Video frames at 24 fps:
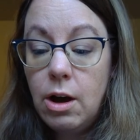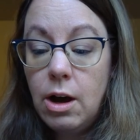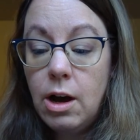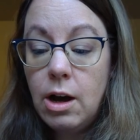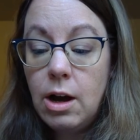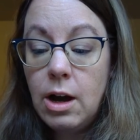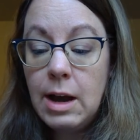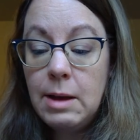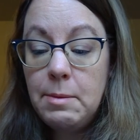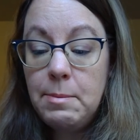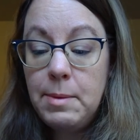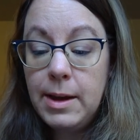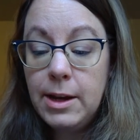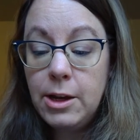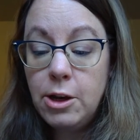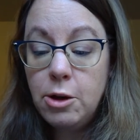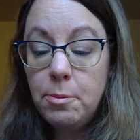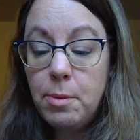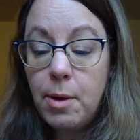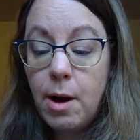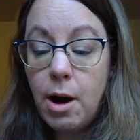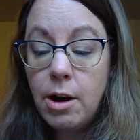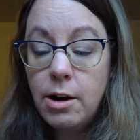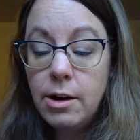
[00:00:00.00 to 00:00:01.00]
"I beg your
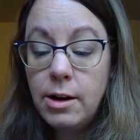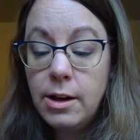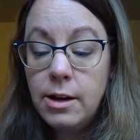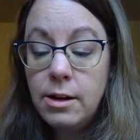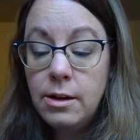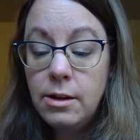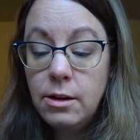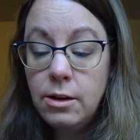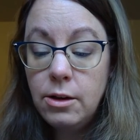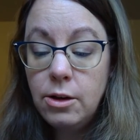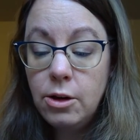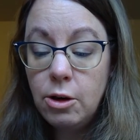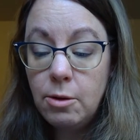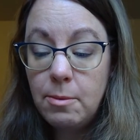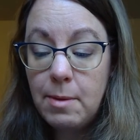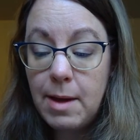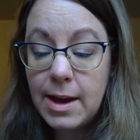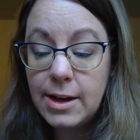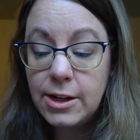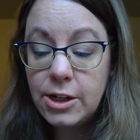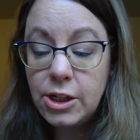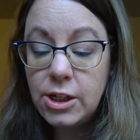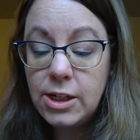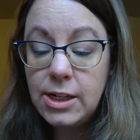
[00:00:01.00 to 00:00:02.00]
pardon, your
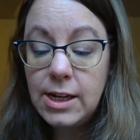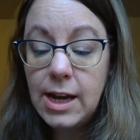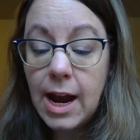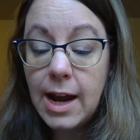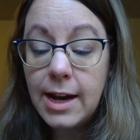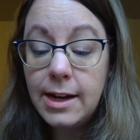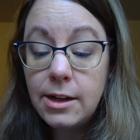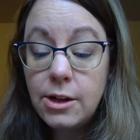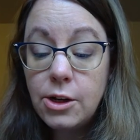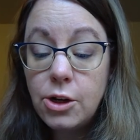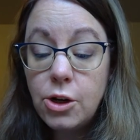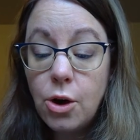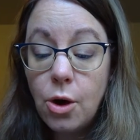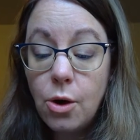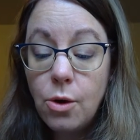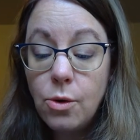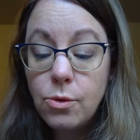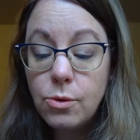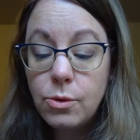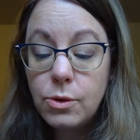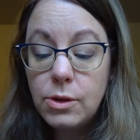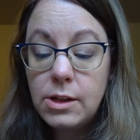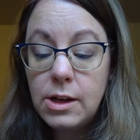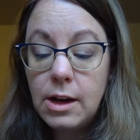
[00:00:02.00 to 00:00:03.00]
majesty, I didn't
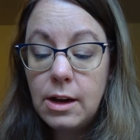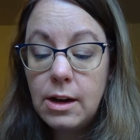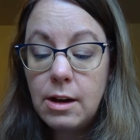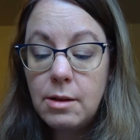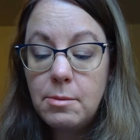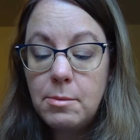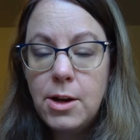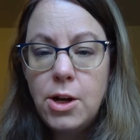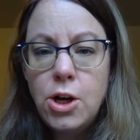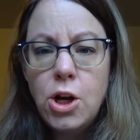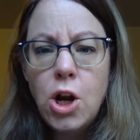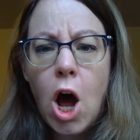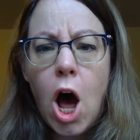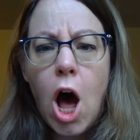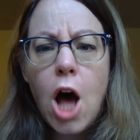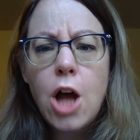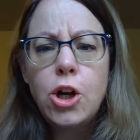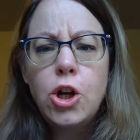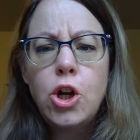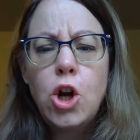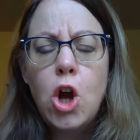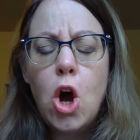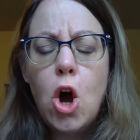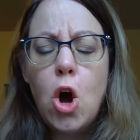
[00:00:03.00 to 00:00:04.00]
know," said Edmund.
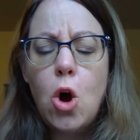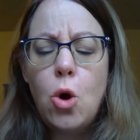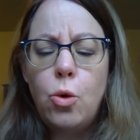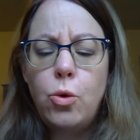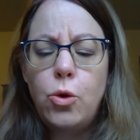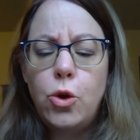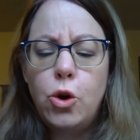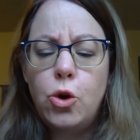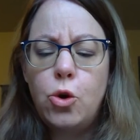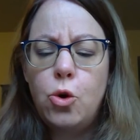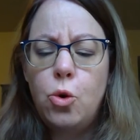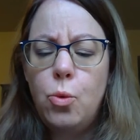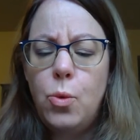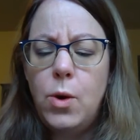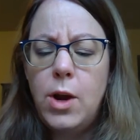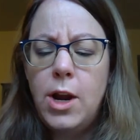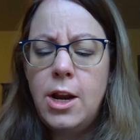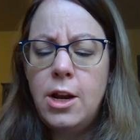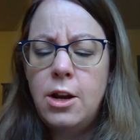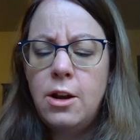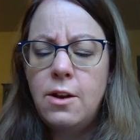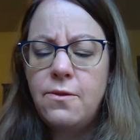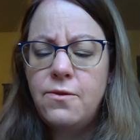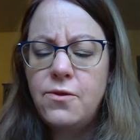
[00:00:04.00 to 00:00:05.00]
"Not know the
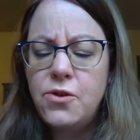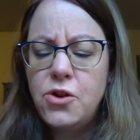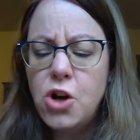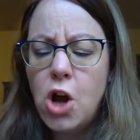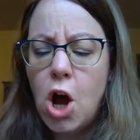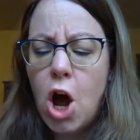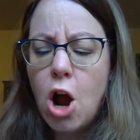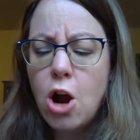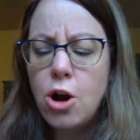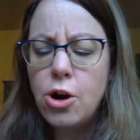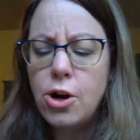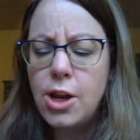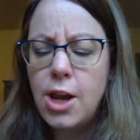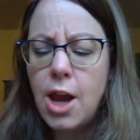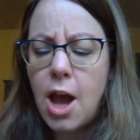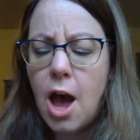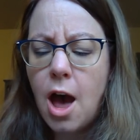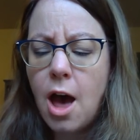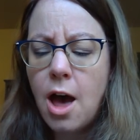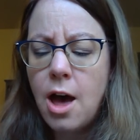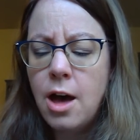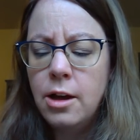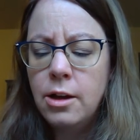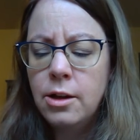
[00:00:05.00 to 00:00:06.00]
Queen of
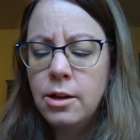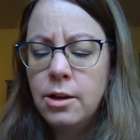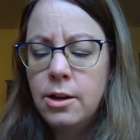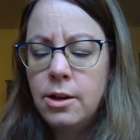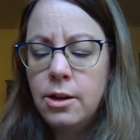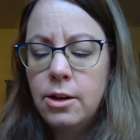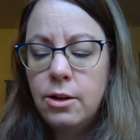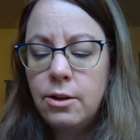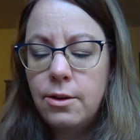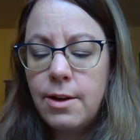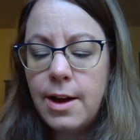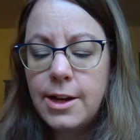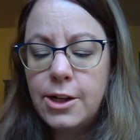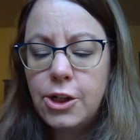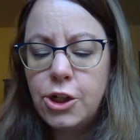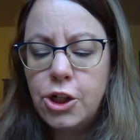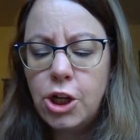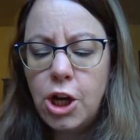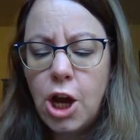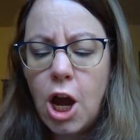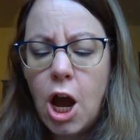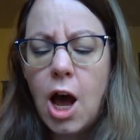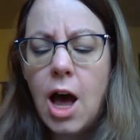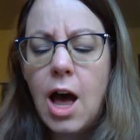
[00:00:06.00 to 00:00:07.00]
Narnia?" cried
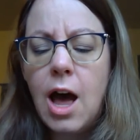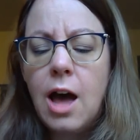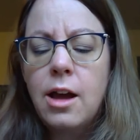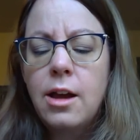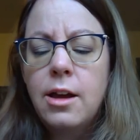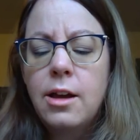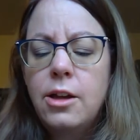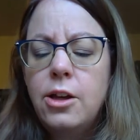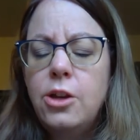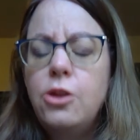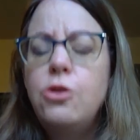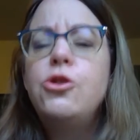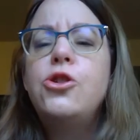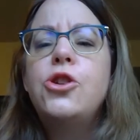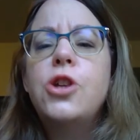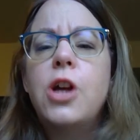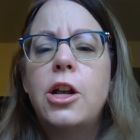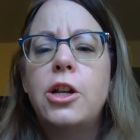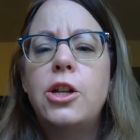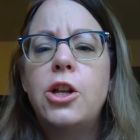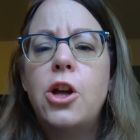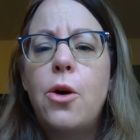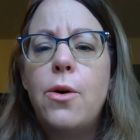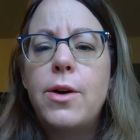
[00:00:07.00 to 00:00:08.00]
she. "Ha! You
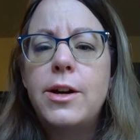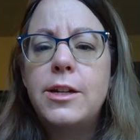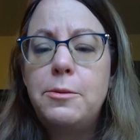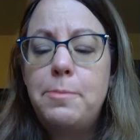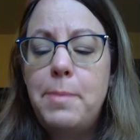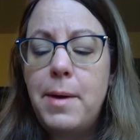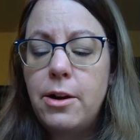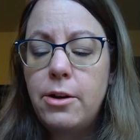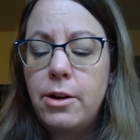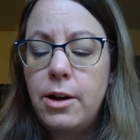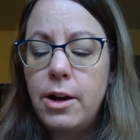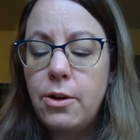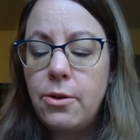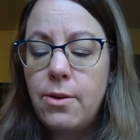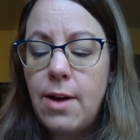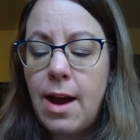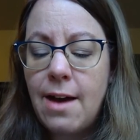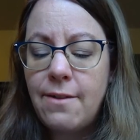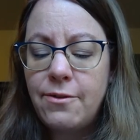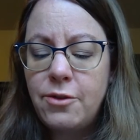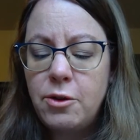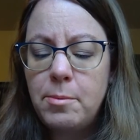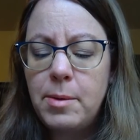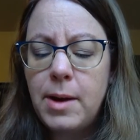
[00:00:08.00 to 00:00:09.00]
shall know us better
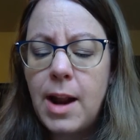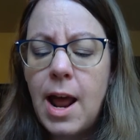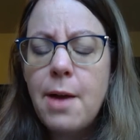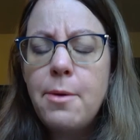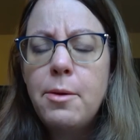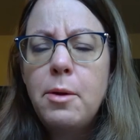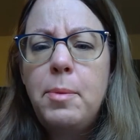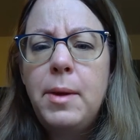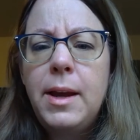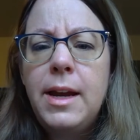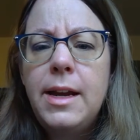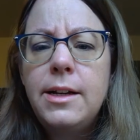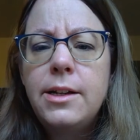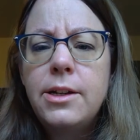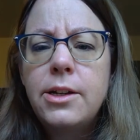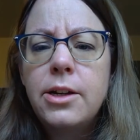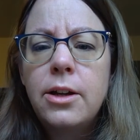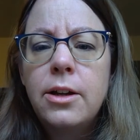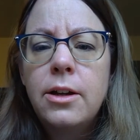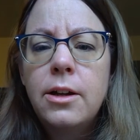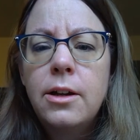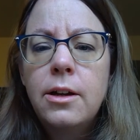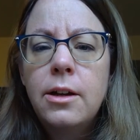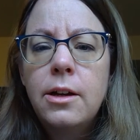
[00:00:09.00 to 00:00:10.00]
hereafter, but I
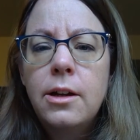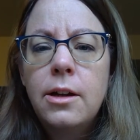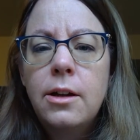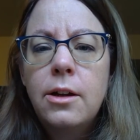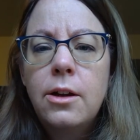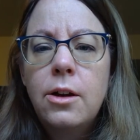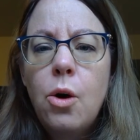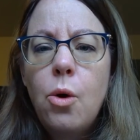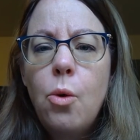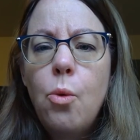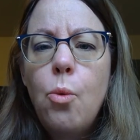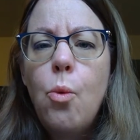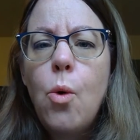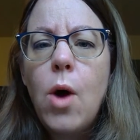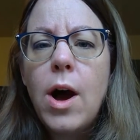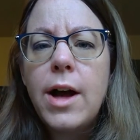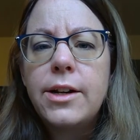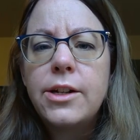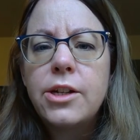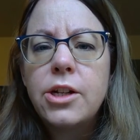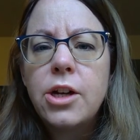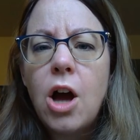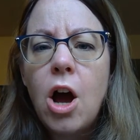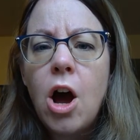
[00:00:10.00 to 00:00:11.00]
repeat,
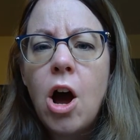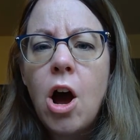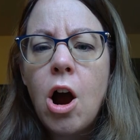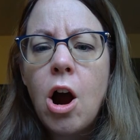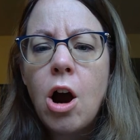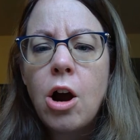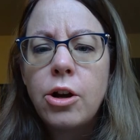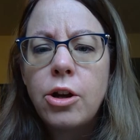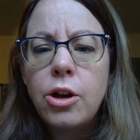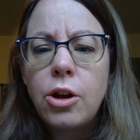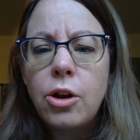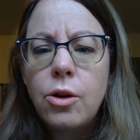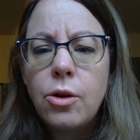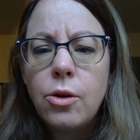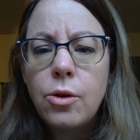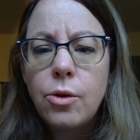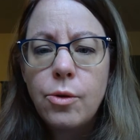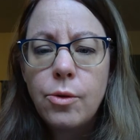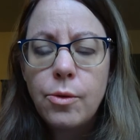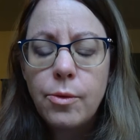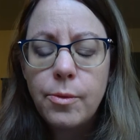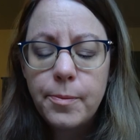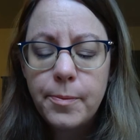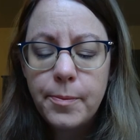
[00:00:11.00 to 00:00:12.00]
what are
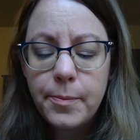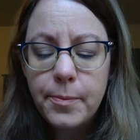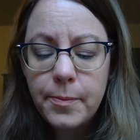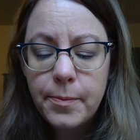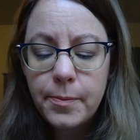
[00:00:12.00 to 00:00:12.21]
you?"